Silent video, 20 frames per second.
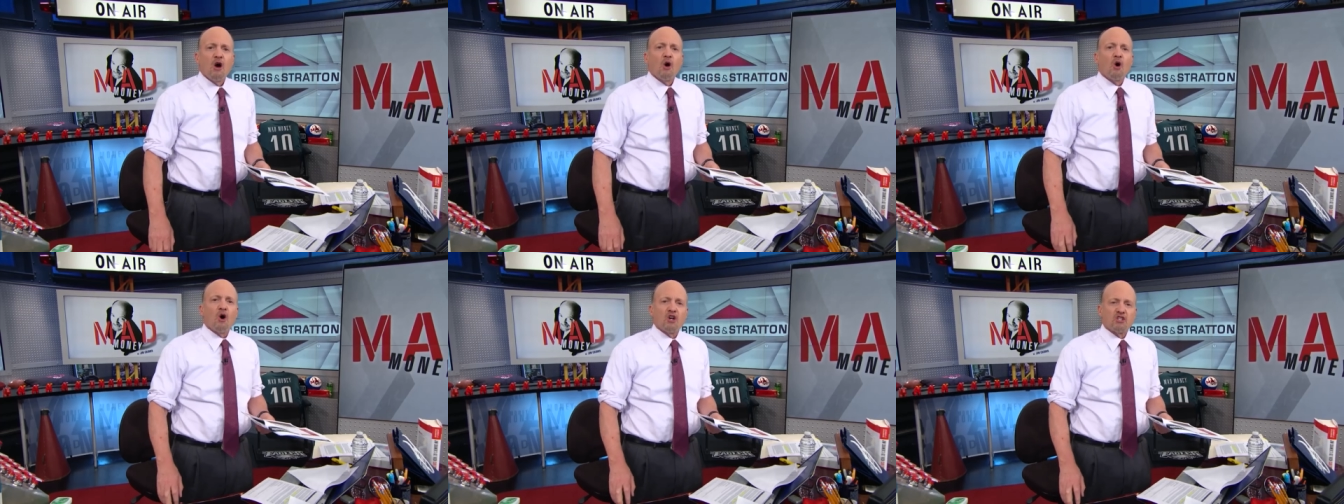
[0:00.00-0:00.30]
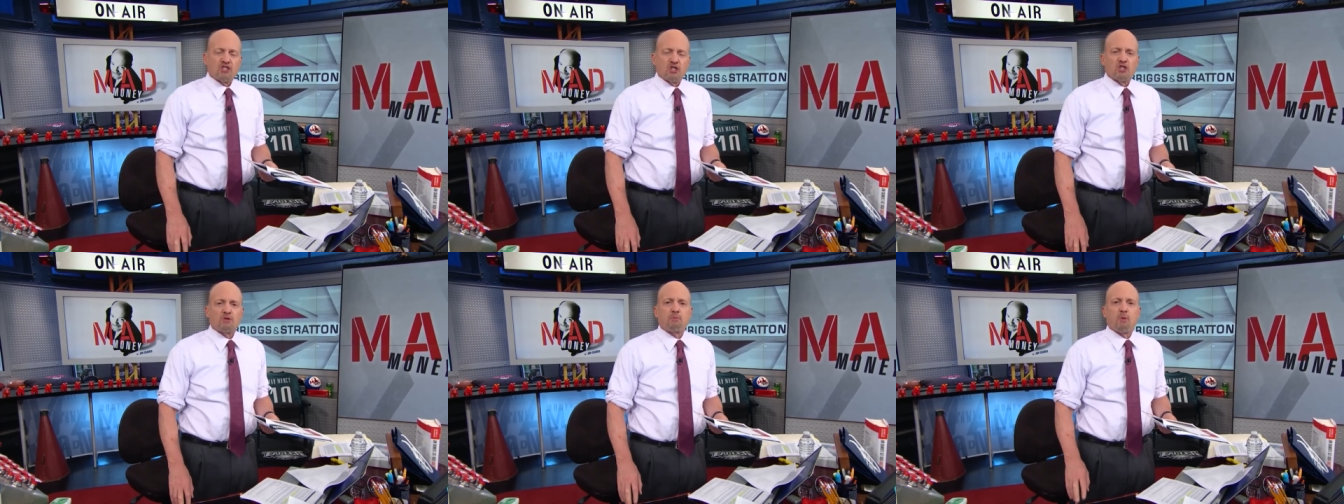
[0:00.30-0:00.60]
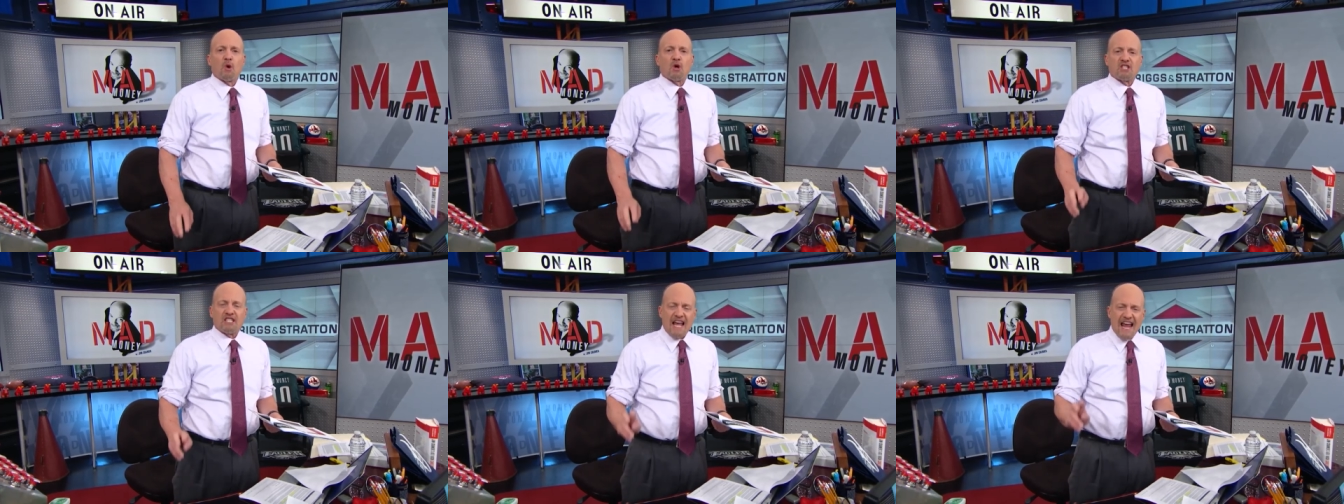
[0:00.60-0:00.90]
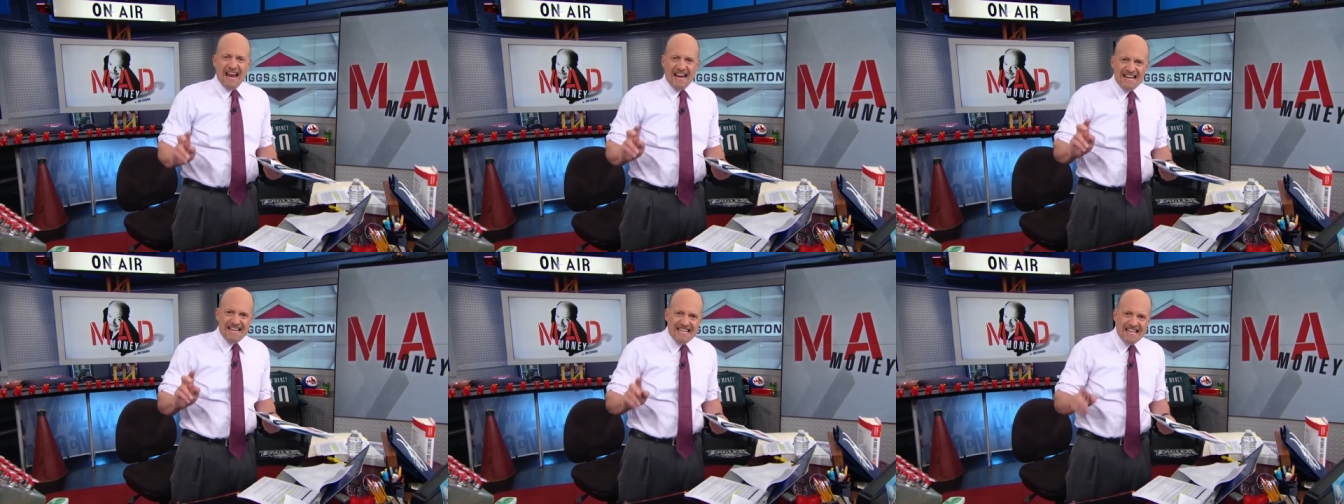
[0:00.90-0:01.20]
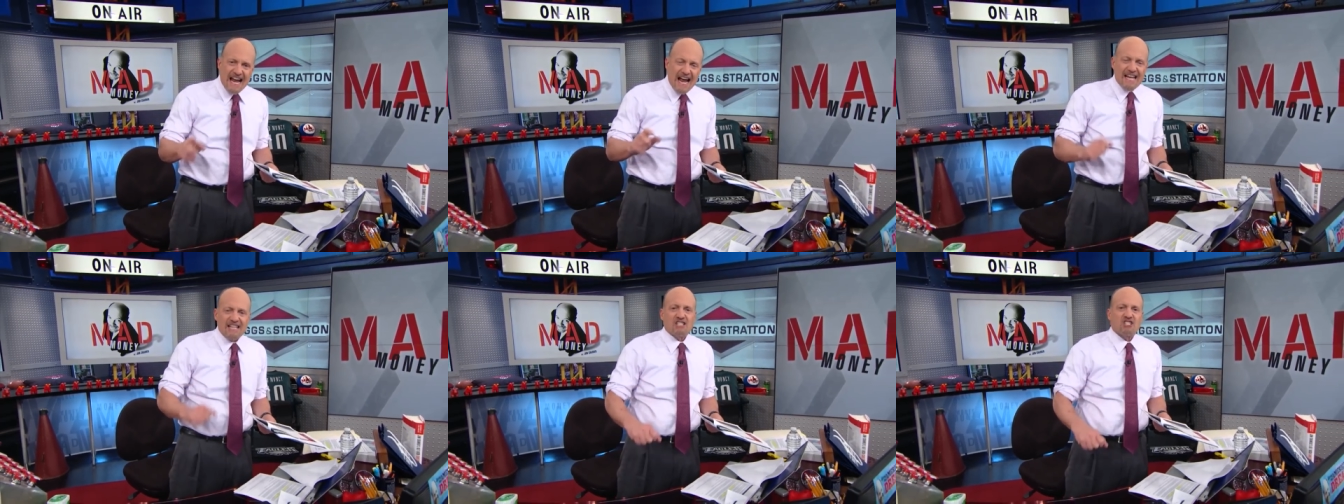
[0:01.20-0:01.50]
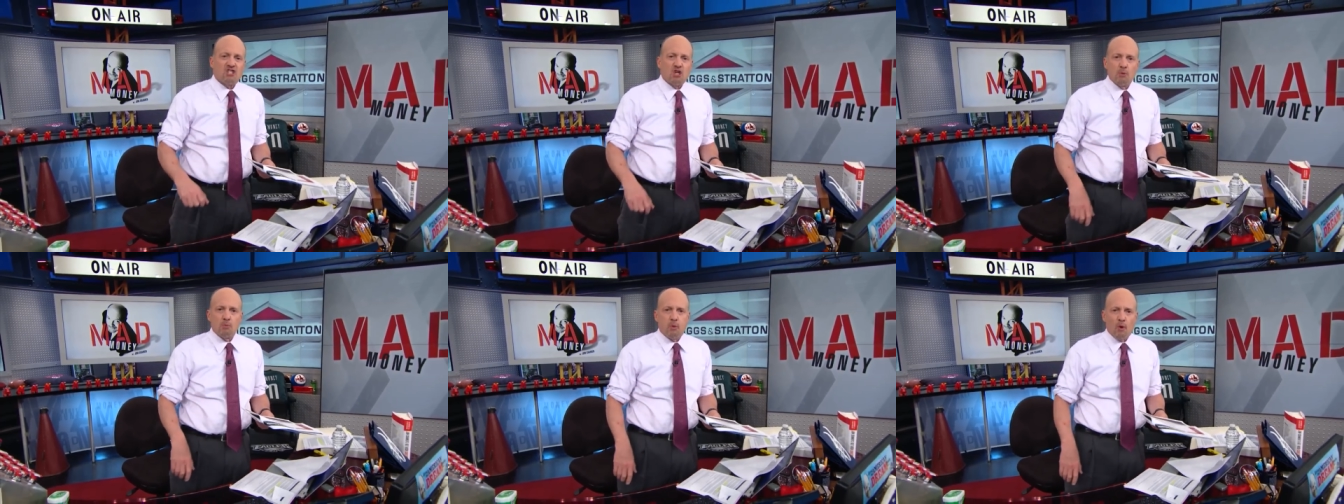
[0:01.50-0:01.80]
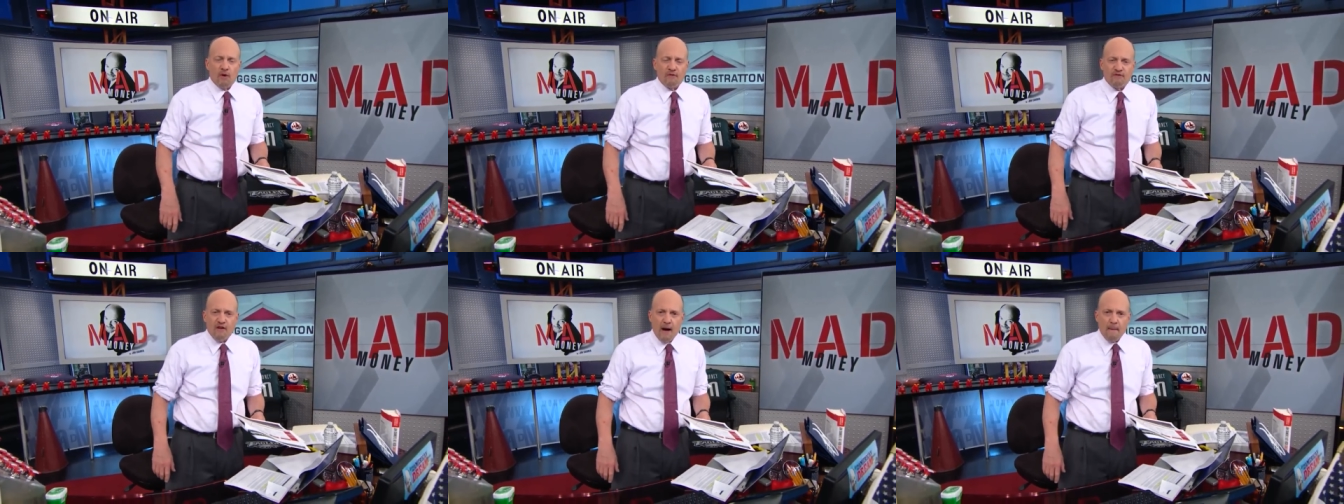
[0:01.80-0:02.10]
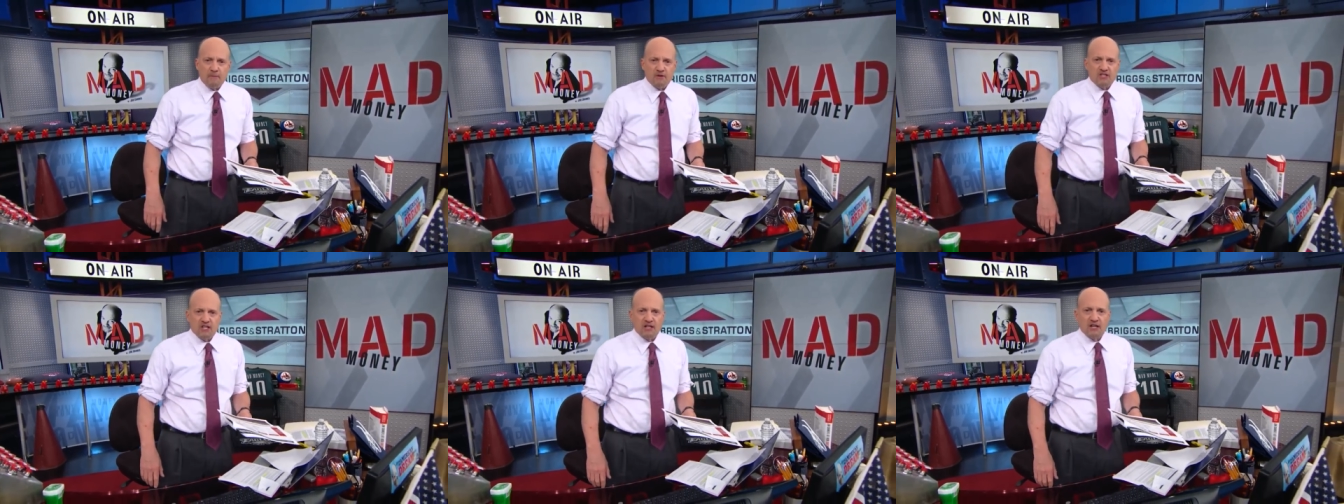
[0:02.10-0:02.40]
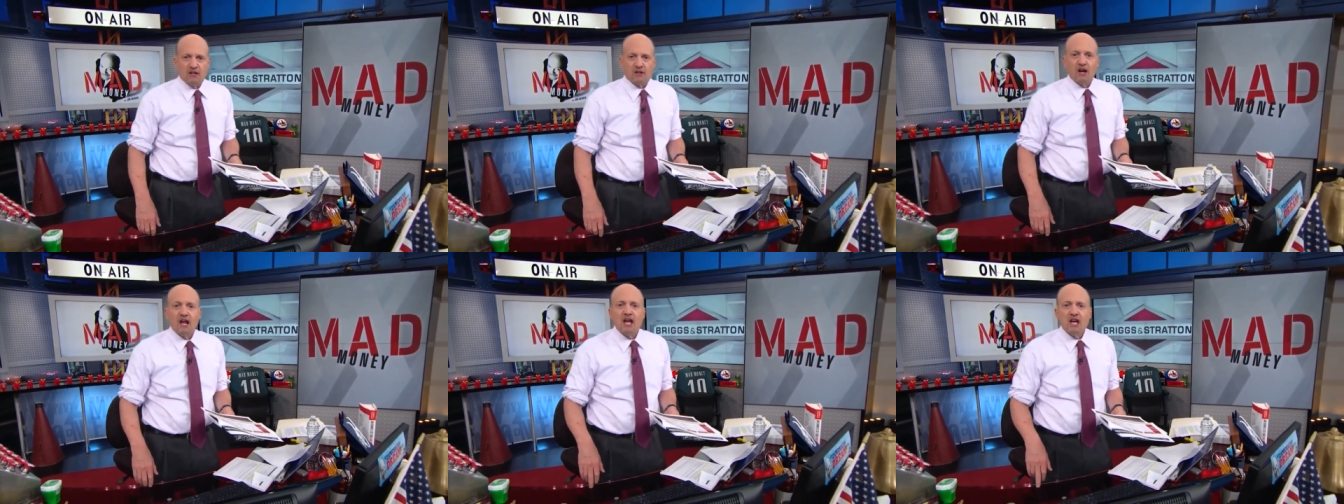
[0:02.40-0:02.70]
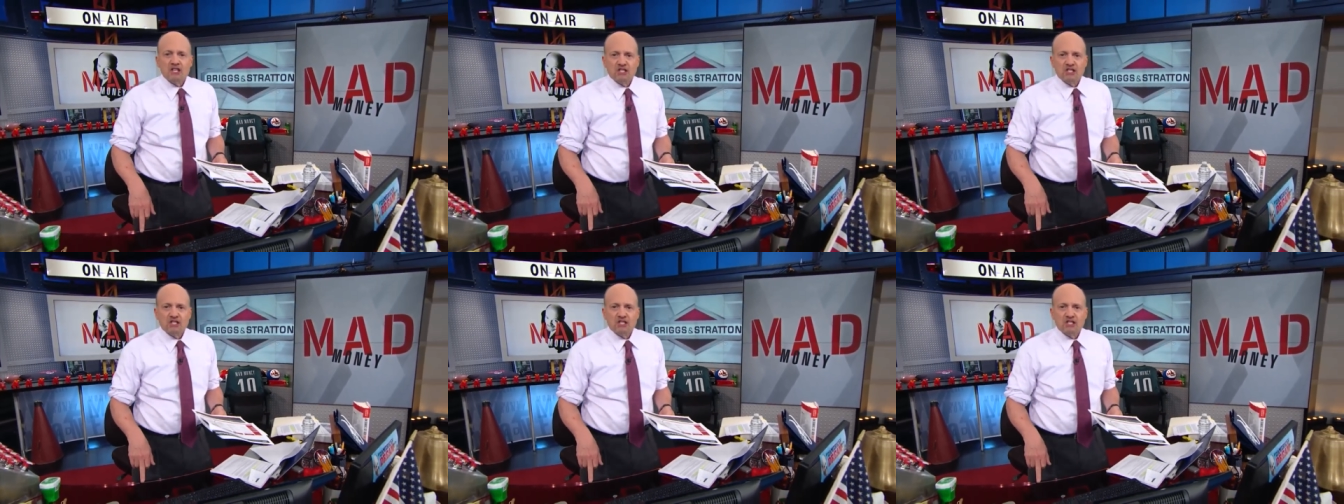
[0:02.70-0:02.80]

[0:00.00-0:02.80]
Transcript: also sports a nice 2.5% yield.